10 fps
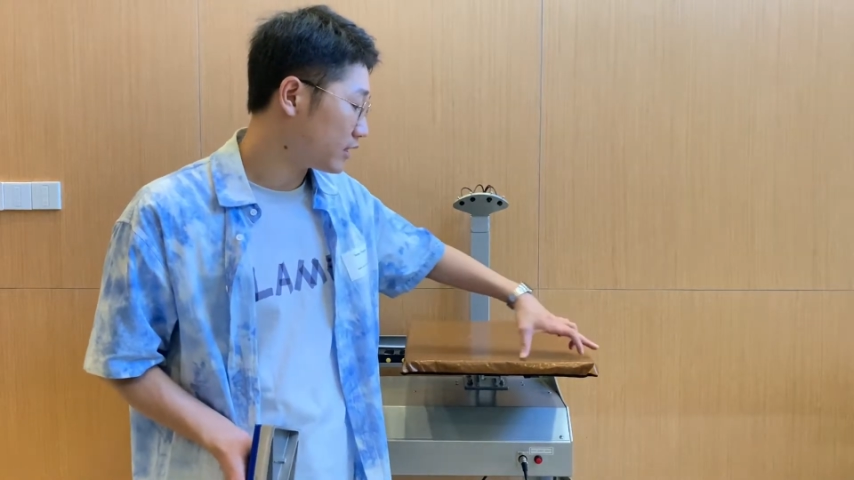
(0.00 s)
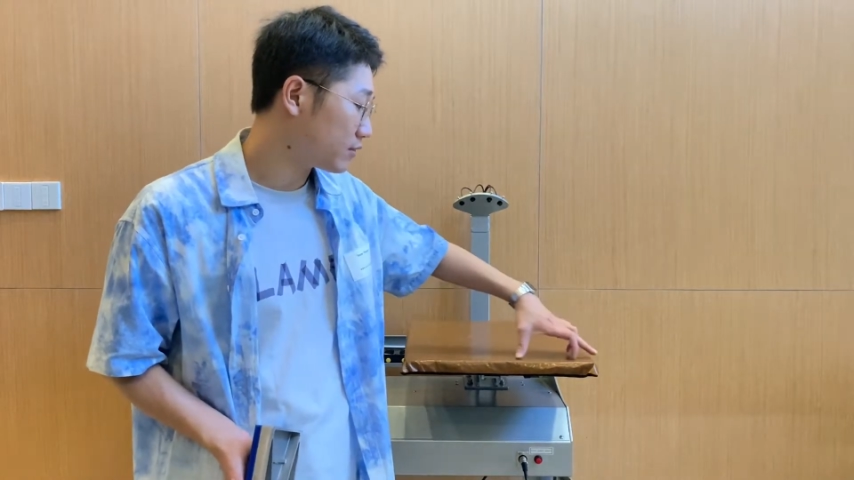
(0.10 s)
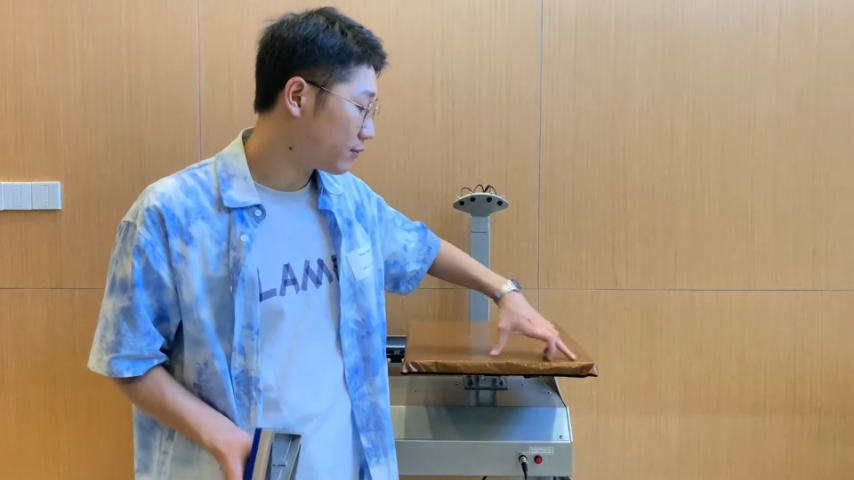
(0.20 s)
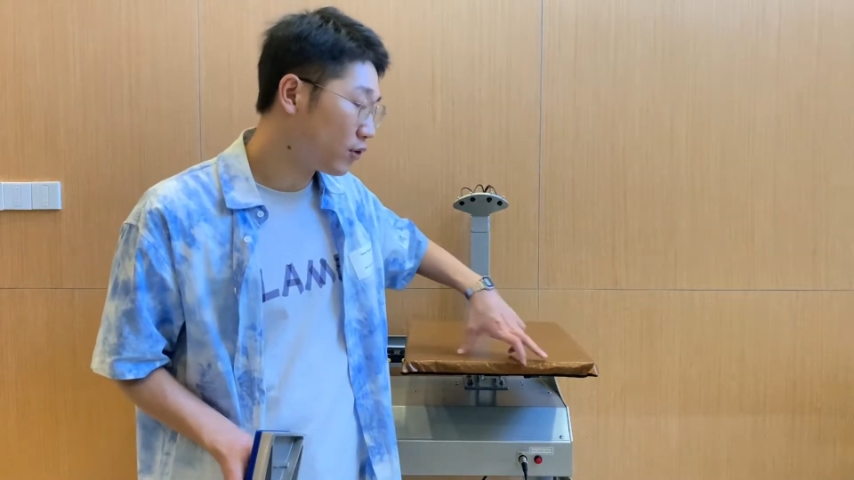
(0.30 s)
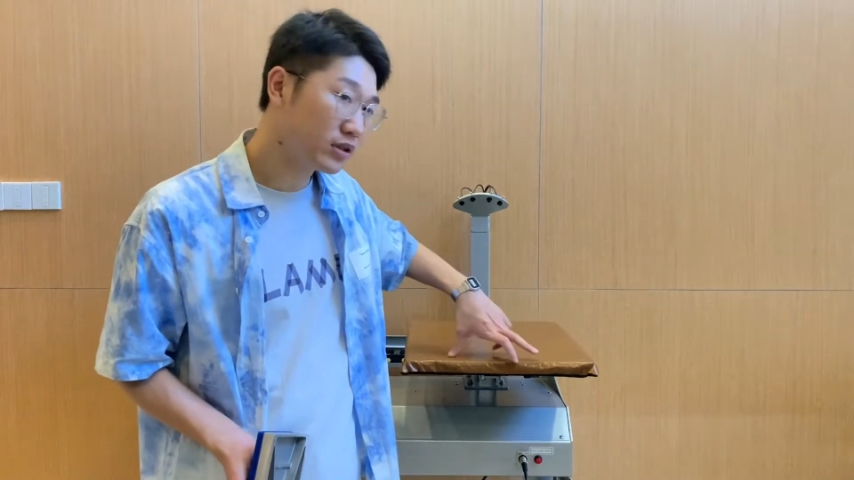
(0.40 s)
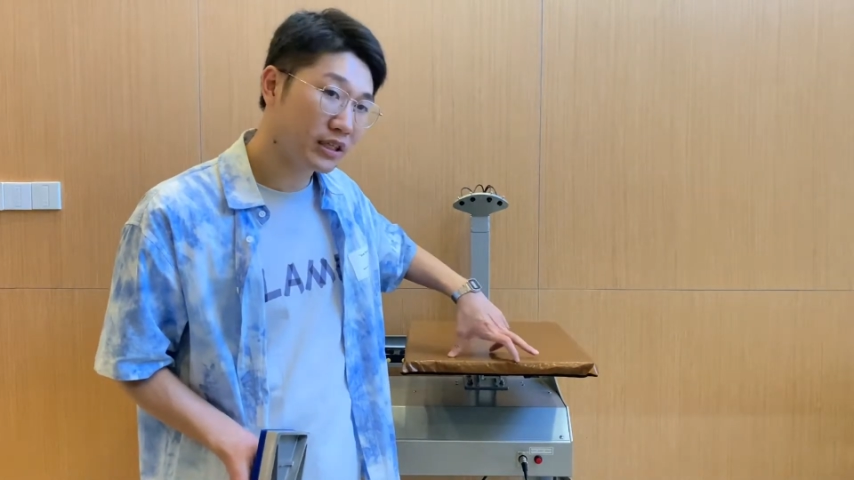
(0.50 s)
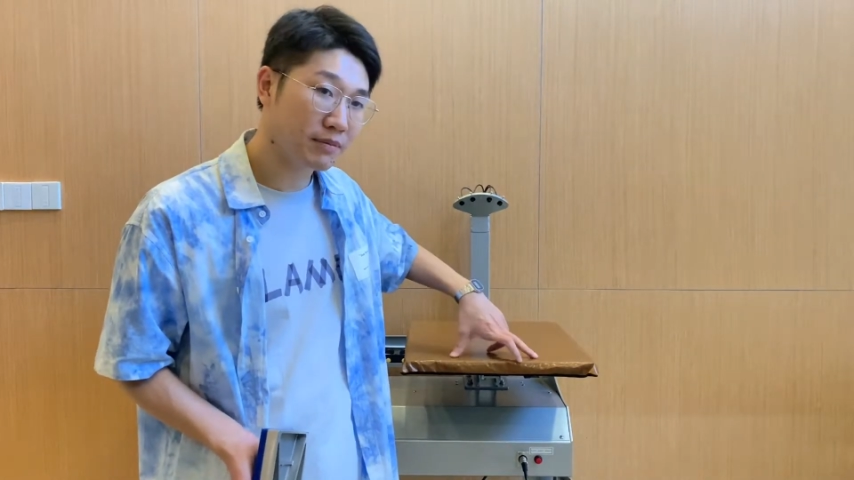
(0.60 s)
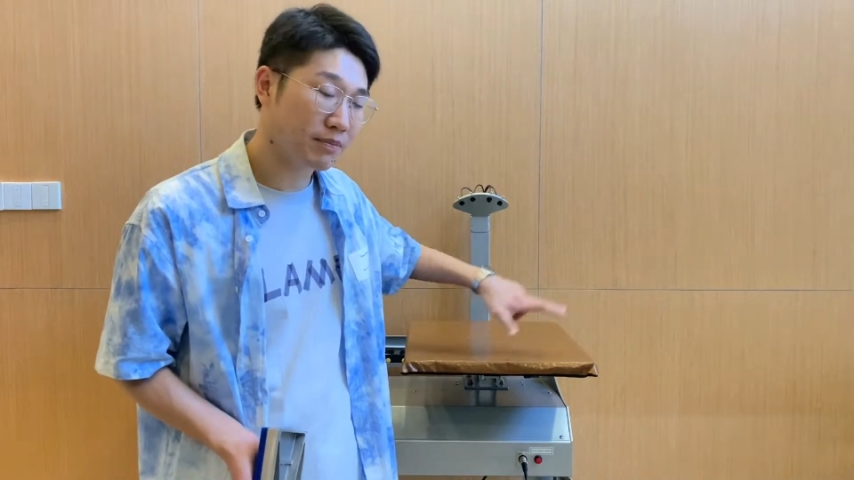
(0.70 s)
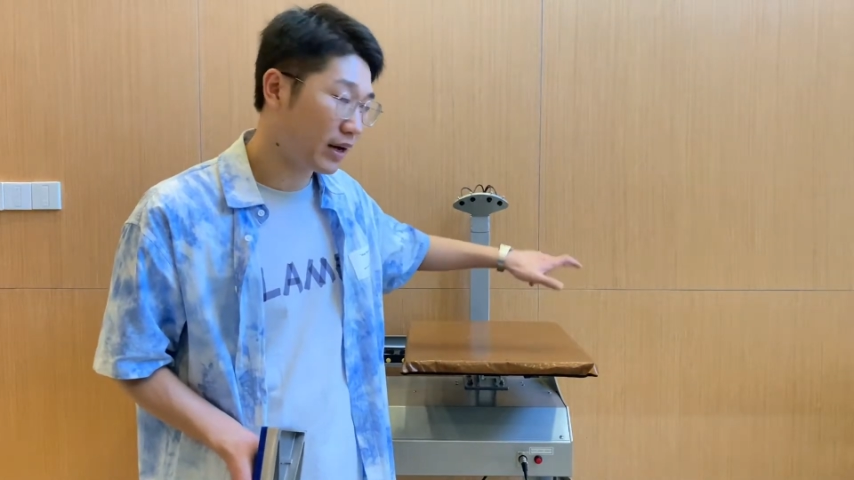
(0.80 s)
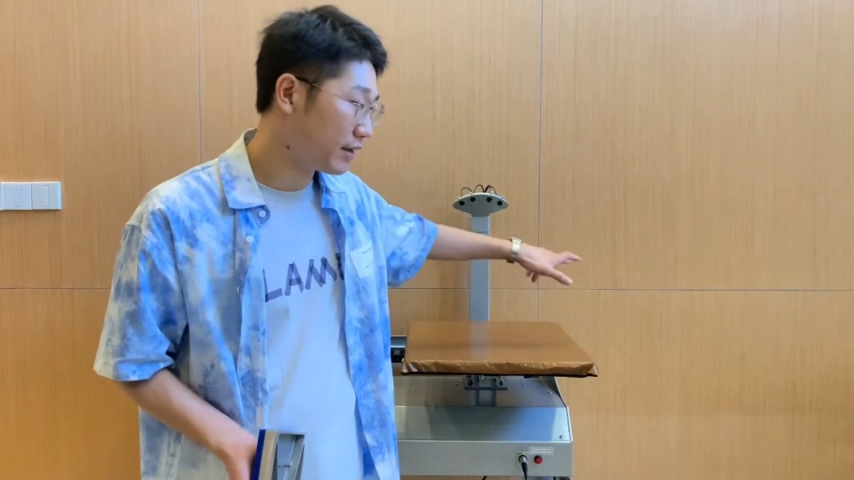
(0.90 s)
40
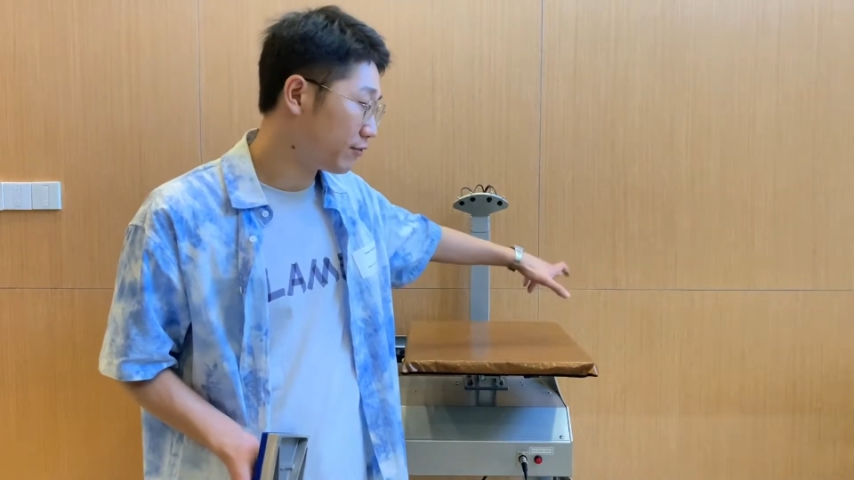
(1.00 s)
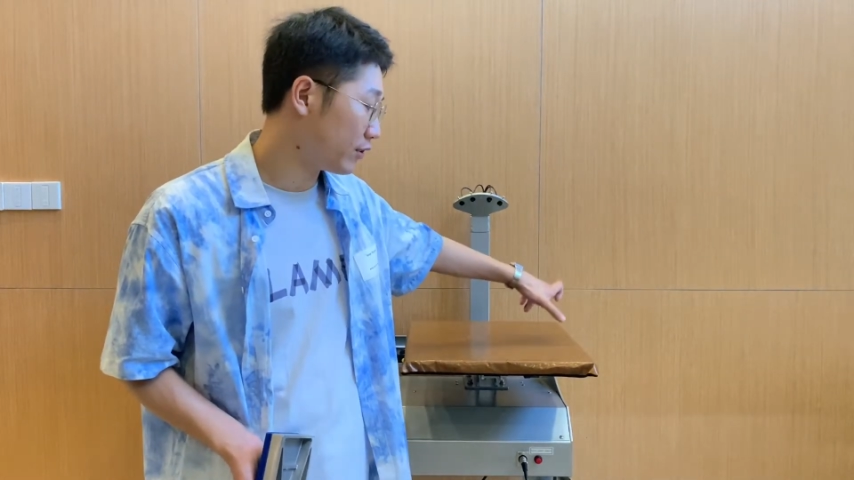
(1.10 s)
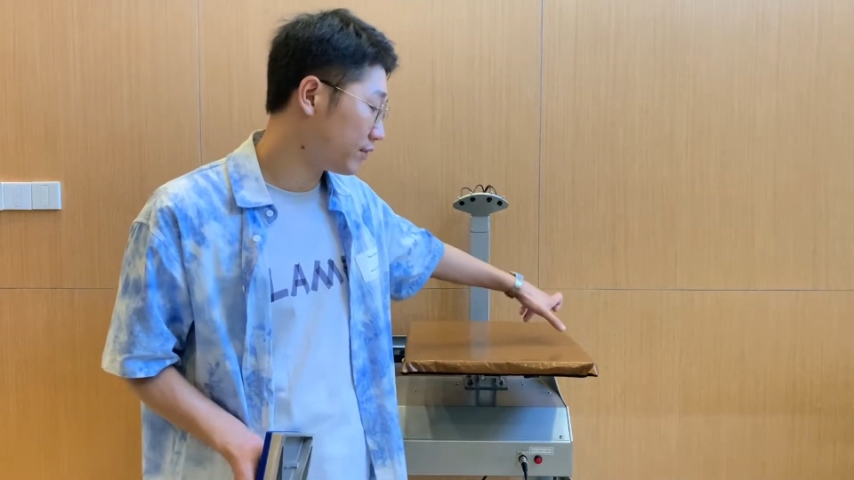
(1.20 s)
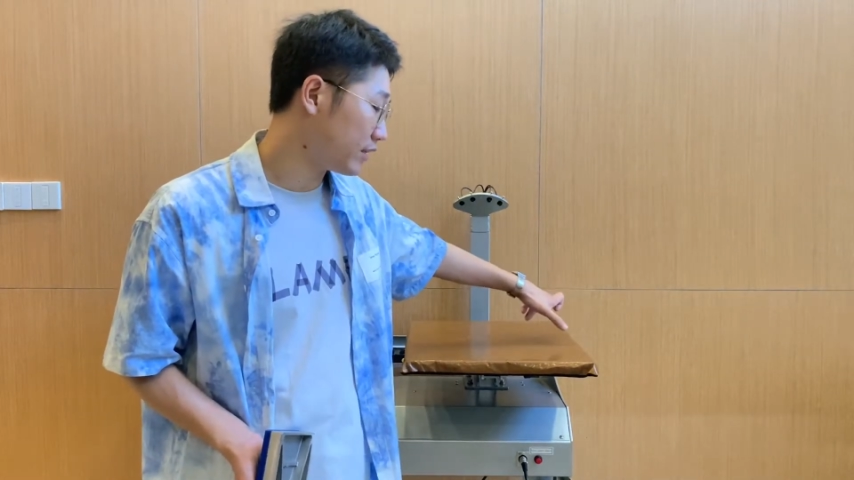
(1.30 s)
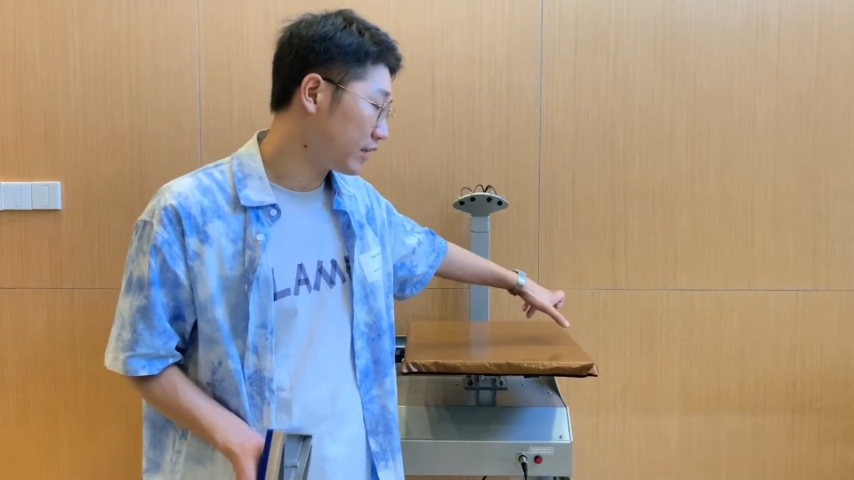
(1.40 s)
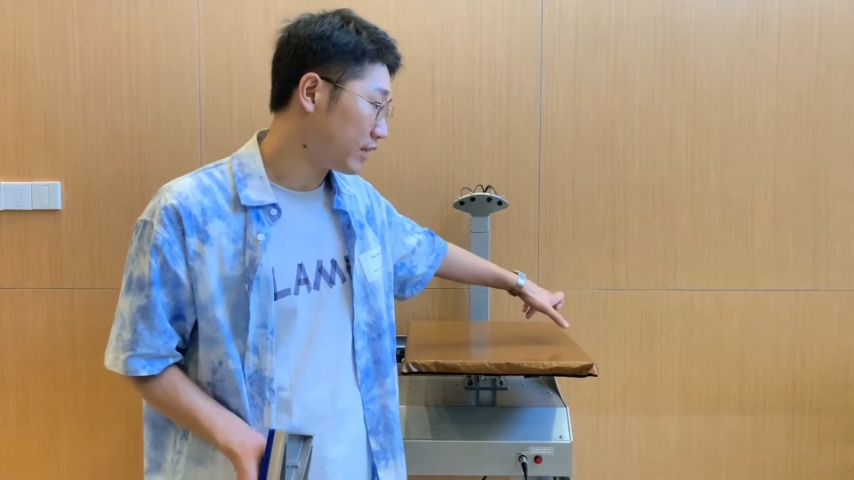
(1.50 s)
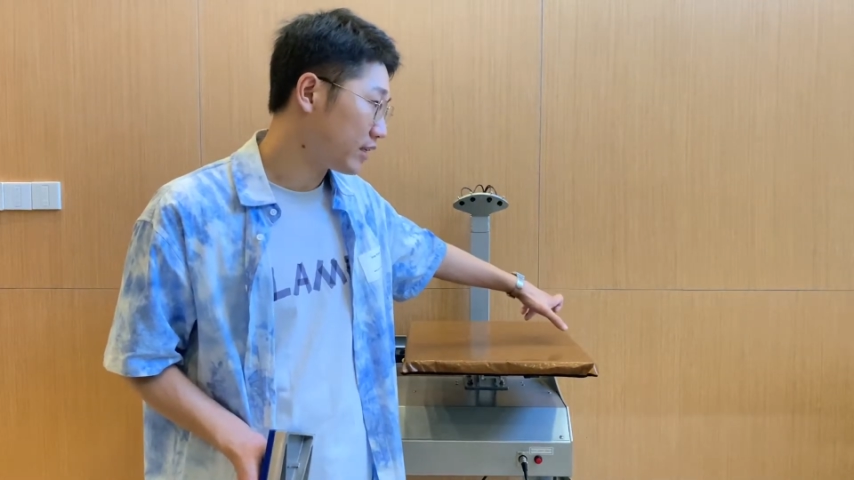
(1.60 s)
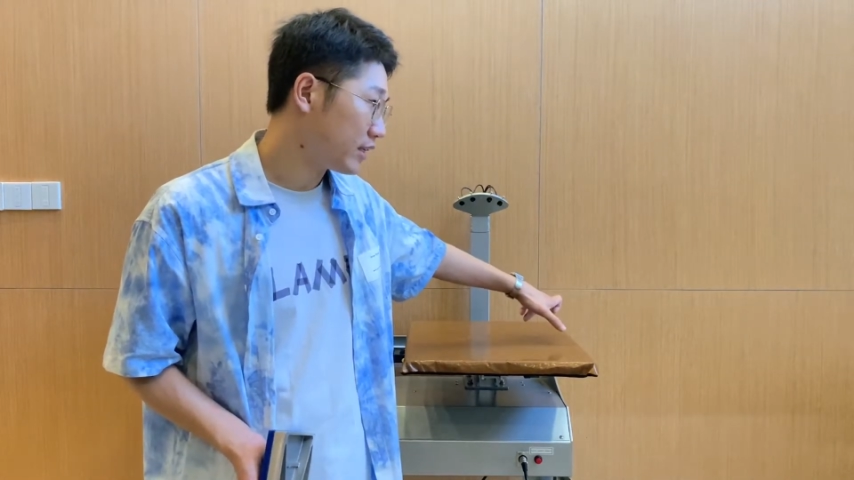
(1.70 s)
by 50.